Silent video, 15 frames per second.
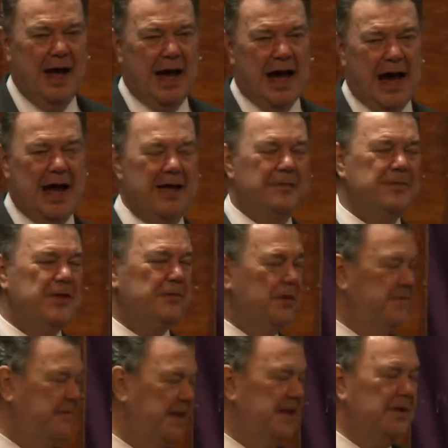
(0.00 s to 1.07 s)
I am the
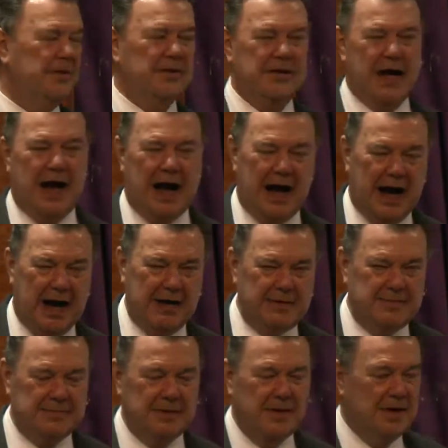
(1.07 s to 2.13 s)
revealed God
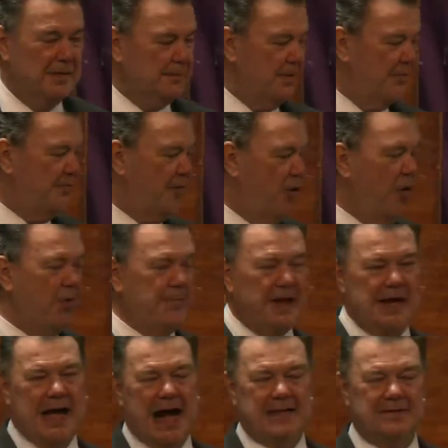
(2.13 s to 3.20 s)
before
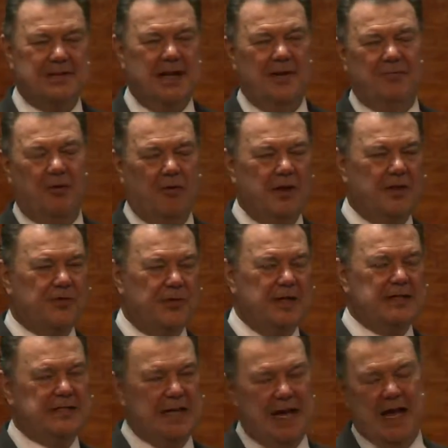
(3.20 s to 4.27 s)
me, Isaiah
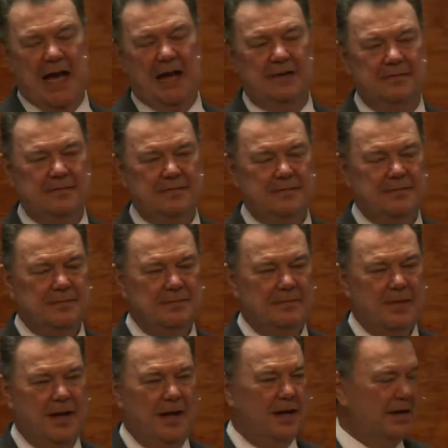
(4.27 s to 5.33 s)
43 10.
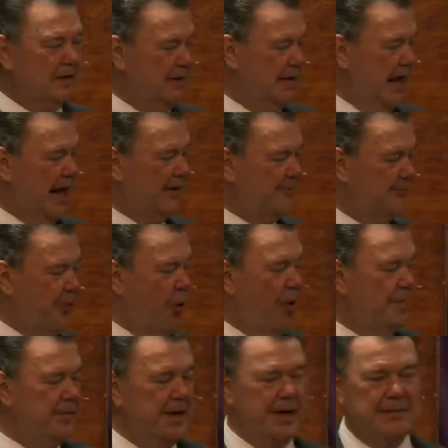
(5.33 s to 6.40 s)
God
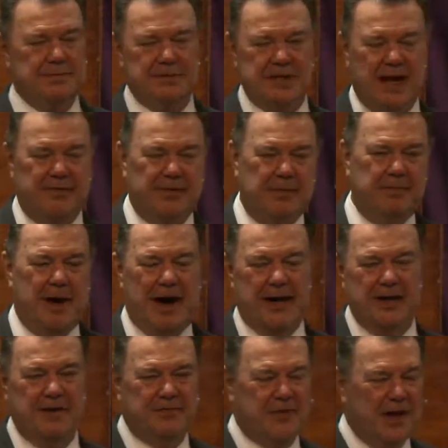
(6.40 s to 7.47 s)
formed himself a
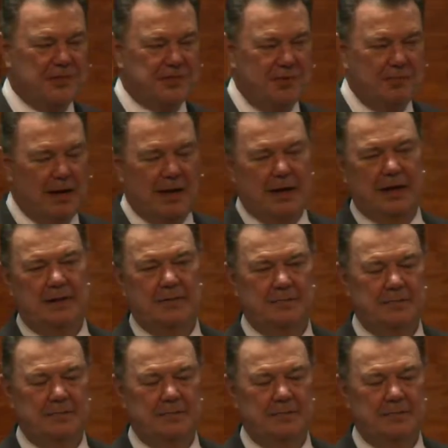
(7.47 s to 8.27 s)
body of flesh and blood.